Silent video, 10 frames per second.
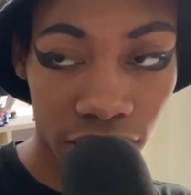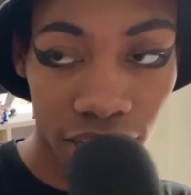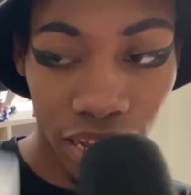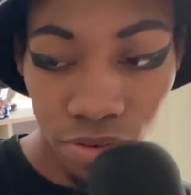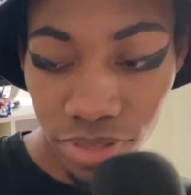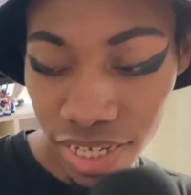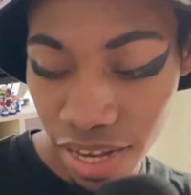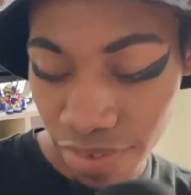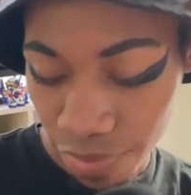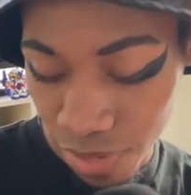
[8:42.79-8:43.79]
I don't think
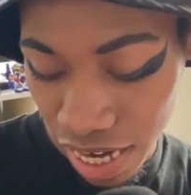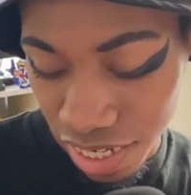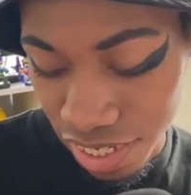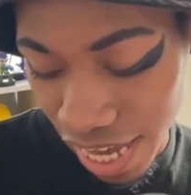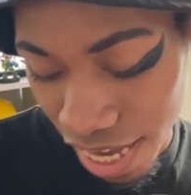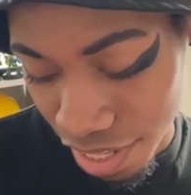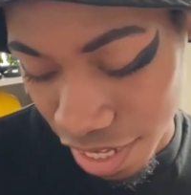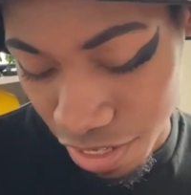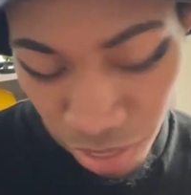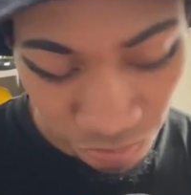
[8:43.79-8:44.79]
I've ever actually added
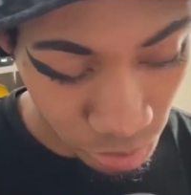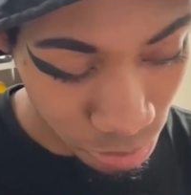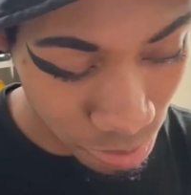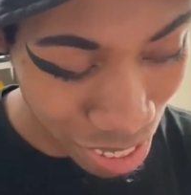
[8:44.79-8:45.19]
that to my phone.